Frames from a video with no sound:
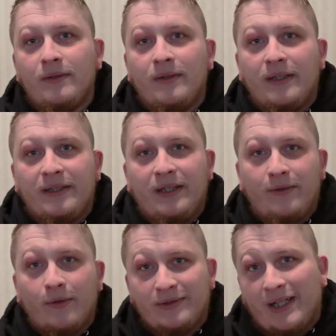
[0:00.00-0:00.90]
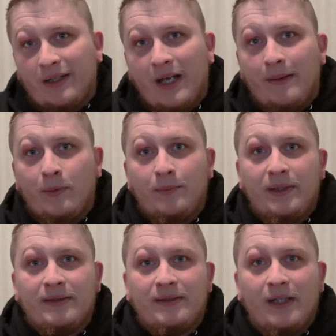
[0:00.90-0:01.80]
And that DD Crow is not a combo
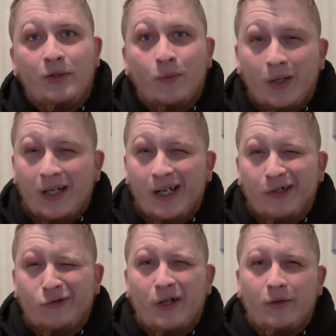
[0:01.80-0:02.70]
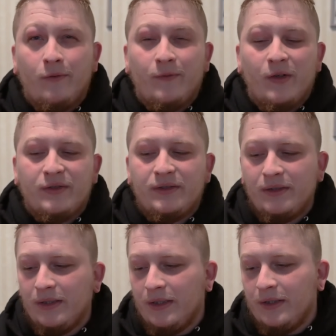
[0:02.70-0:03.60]
piece, and you want to kind of try to go first.
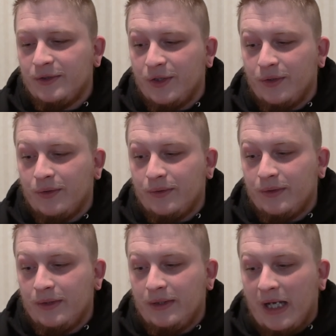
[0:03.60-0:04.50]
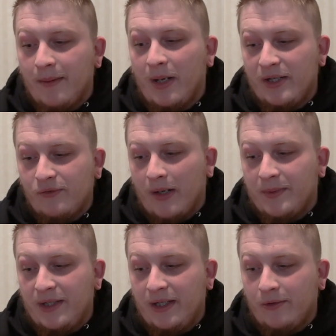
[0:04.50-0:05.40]
So I might drop
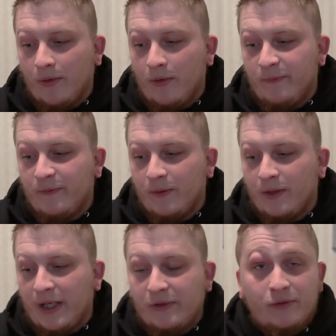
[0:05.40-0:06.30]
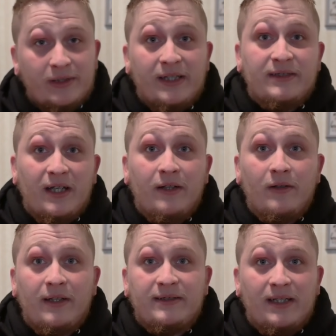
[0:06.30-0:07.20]
the DD Crow for an extra Test Tiger.
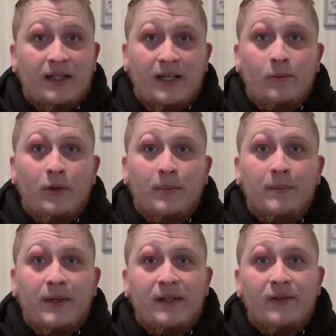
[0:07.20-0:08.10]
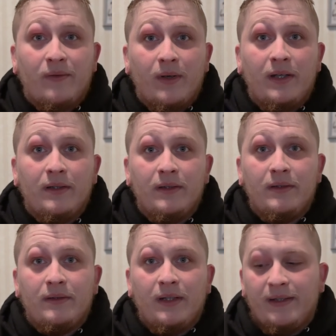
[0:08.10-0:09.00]
Like I said, I kind of want to bump that to 3.
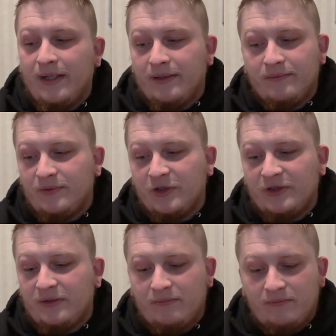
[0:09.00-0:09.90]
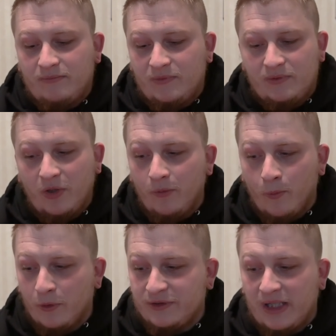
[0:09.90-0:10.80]
And then just 2
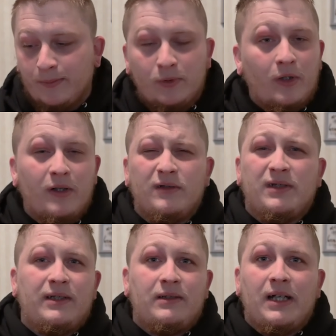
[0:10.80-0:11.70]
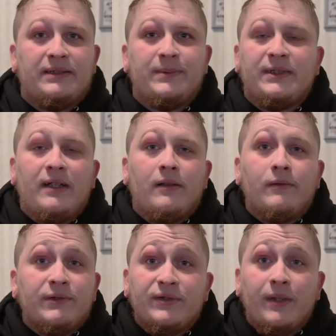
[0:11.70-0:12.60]
more staple cards like Cosmic
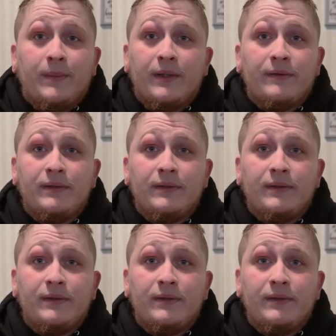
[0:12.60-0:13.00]
Cyclones or something.